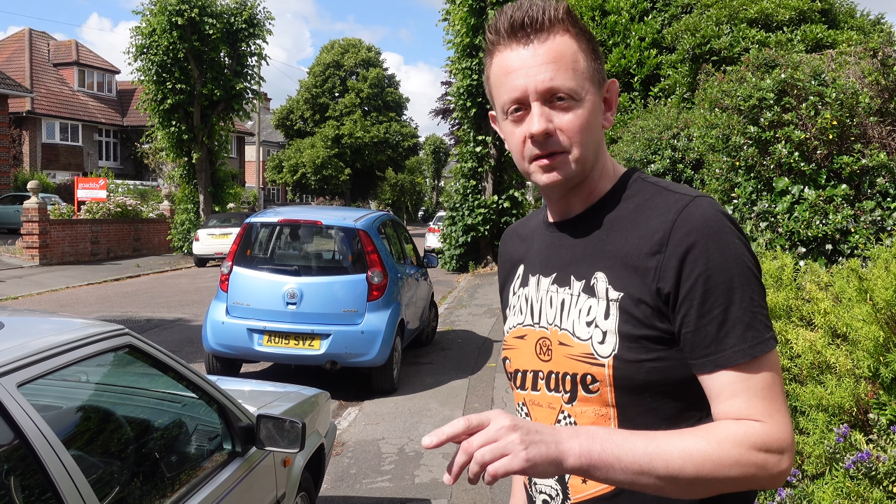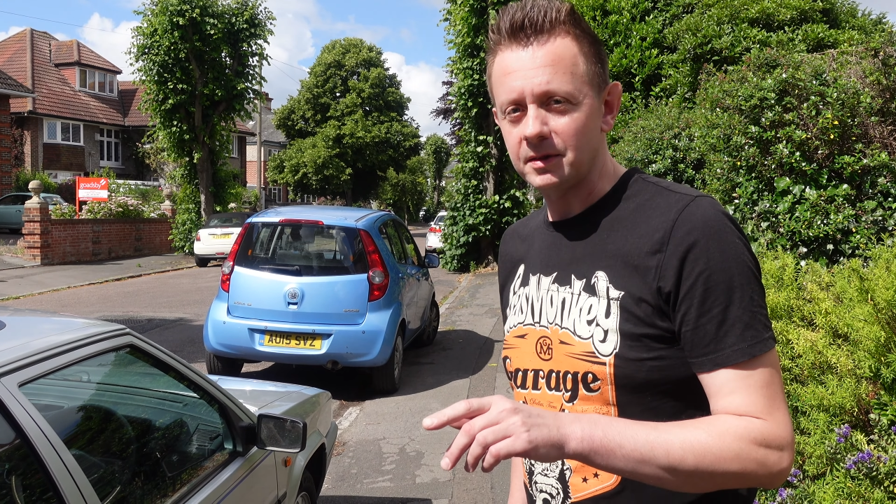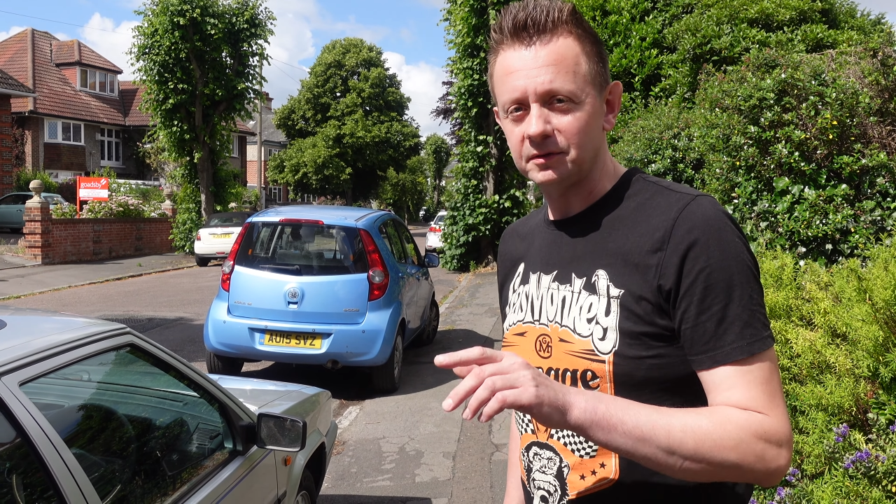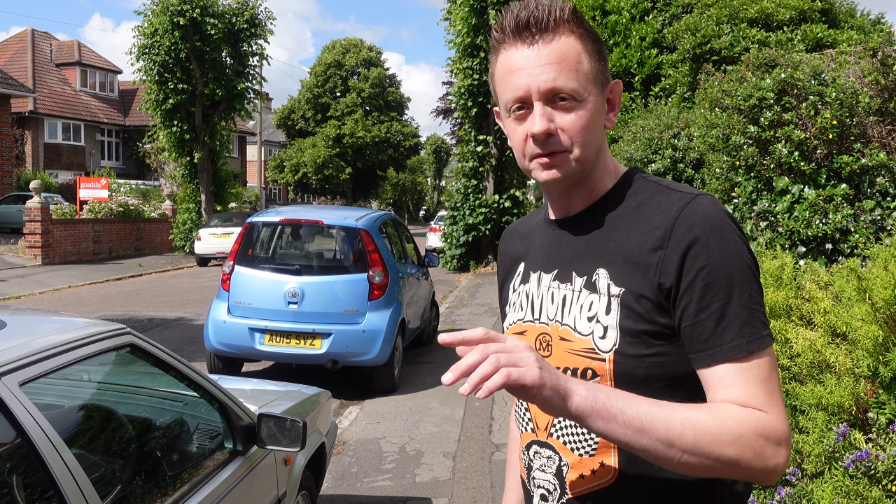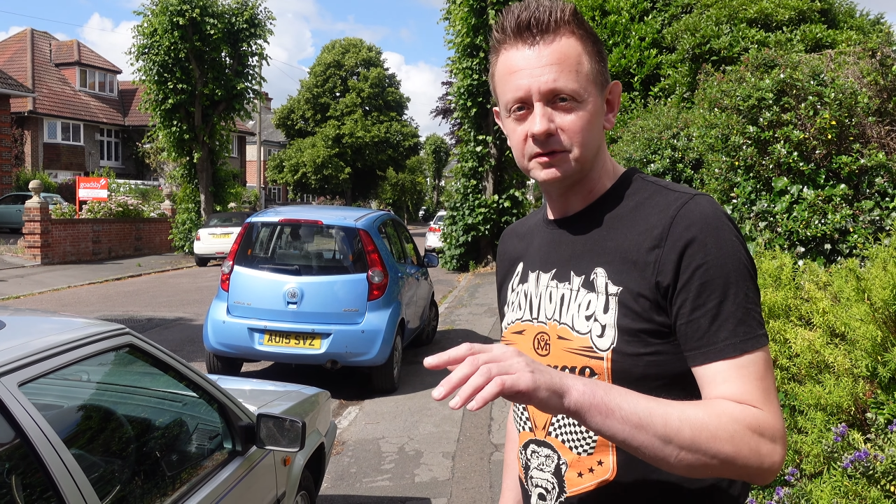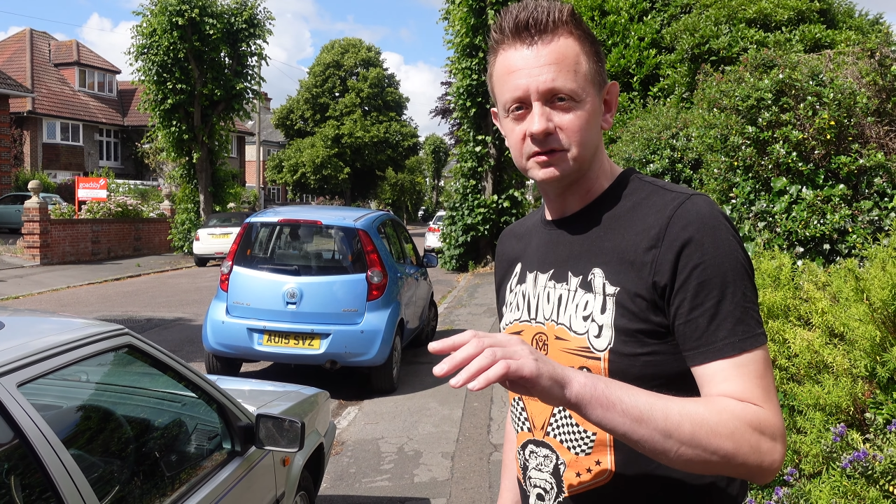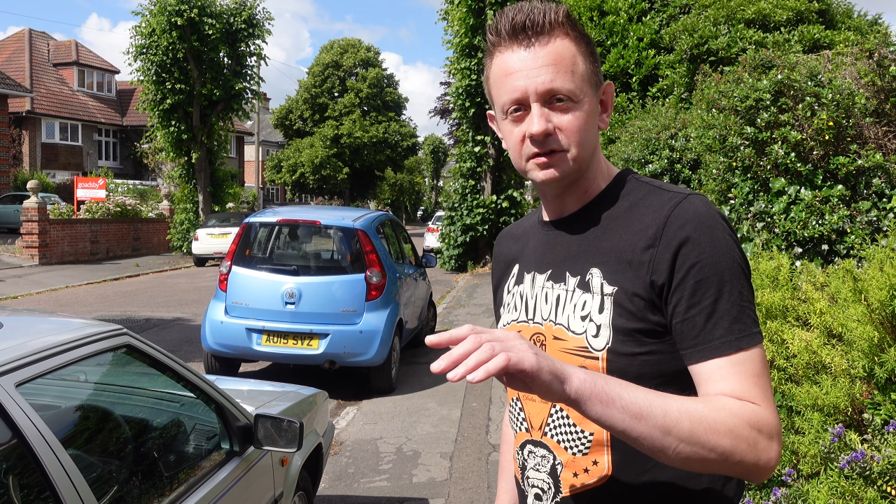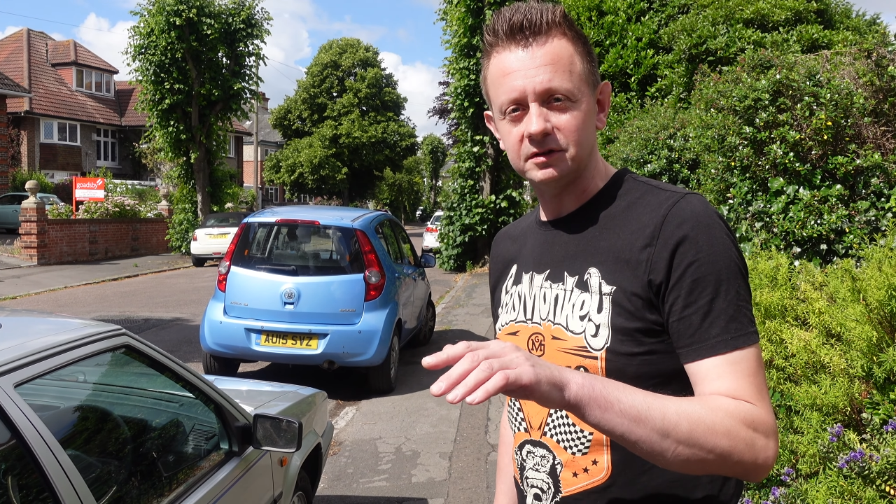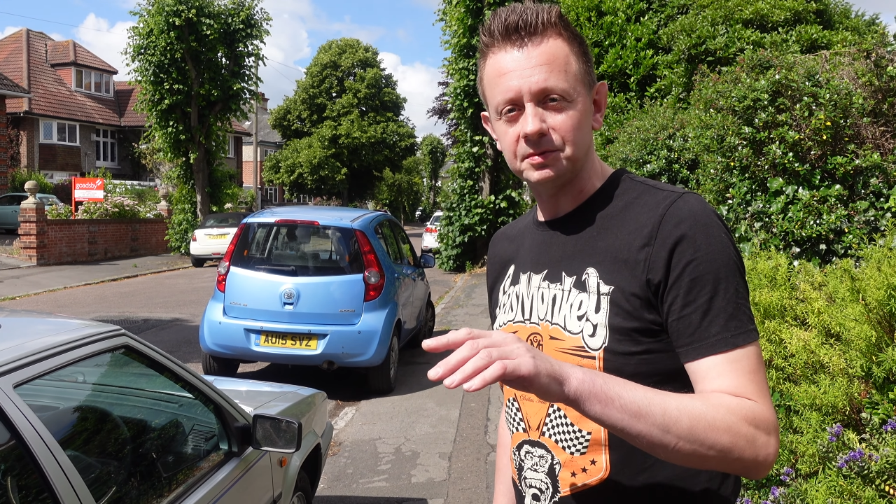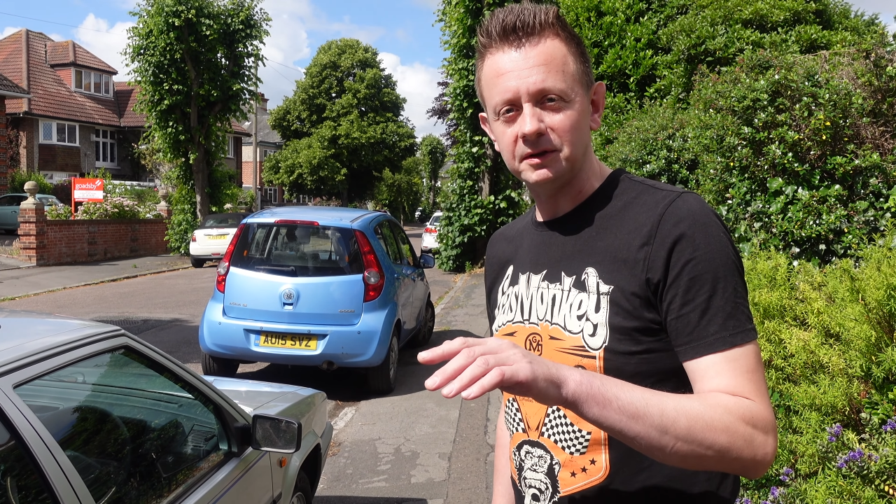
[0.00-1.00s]
and that's because the
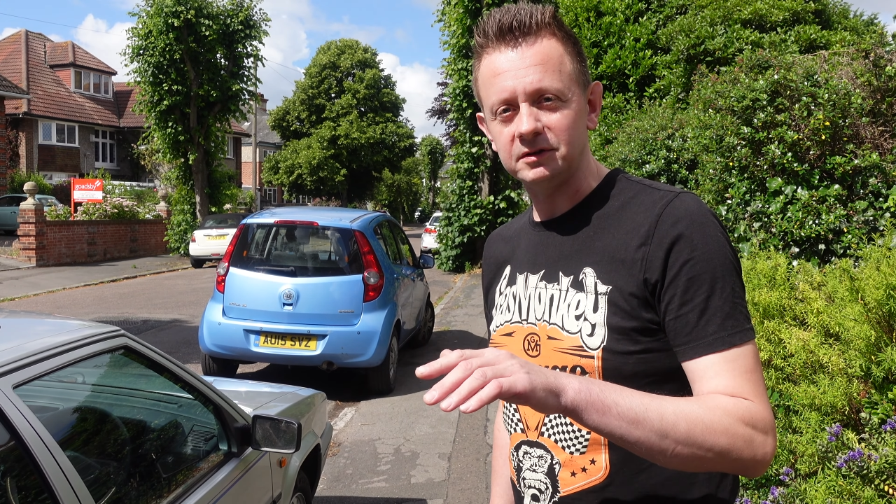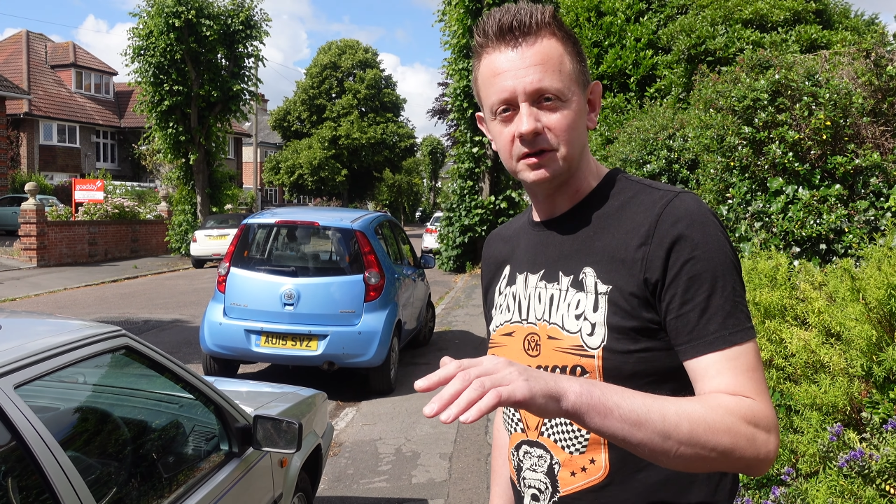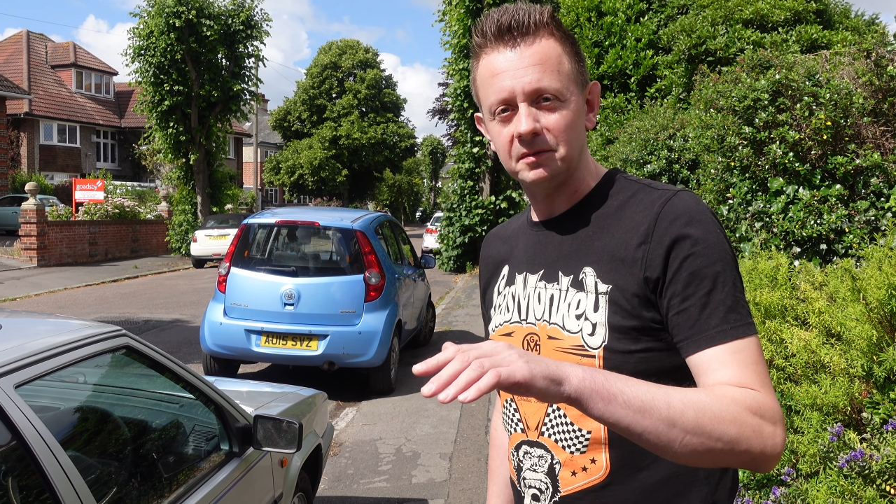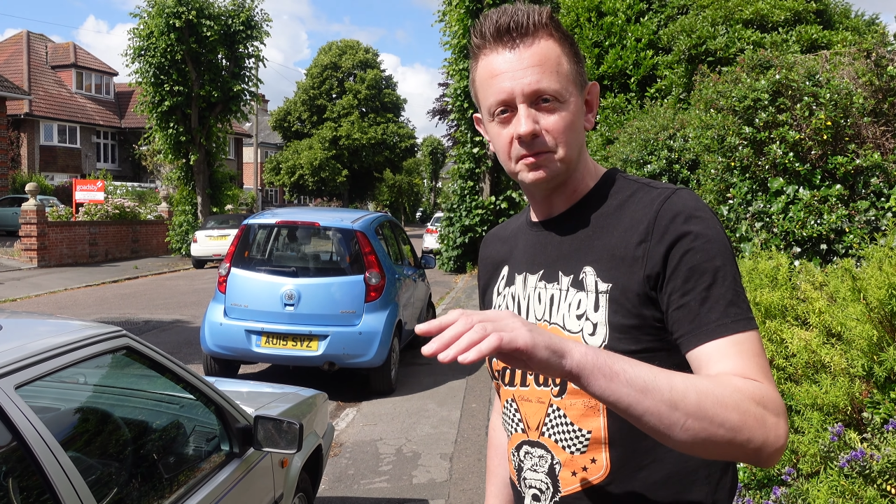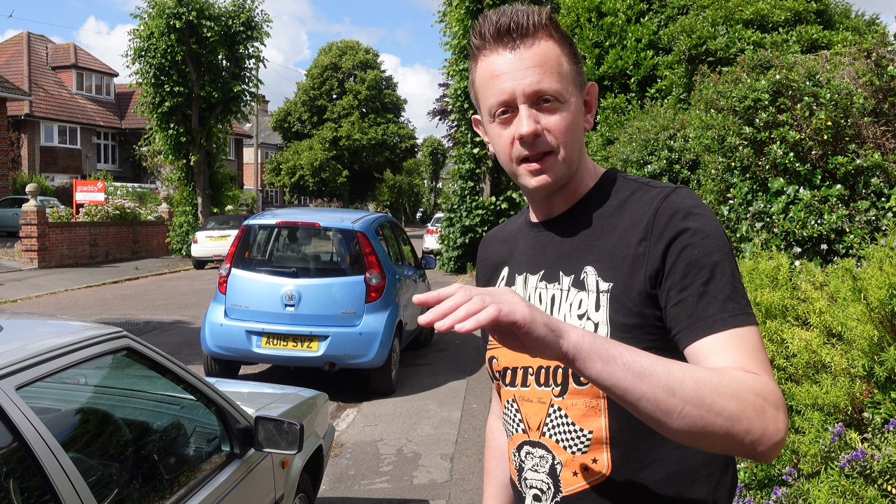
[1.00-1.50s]
suspension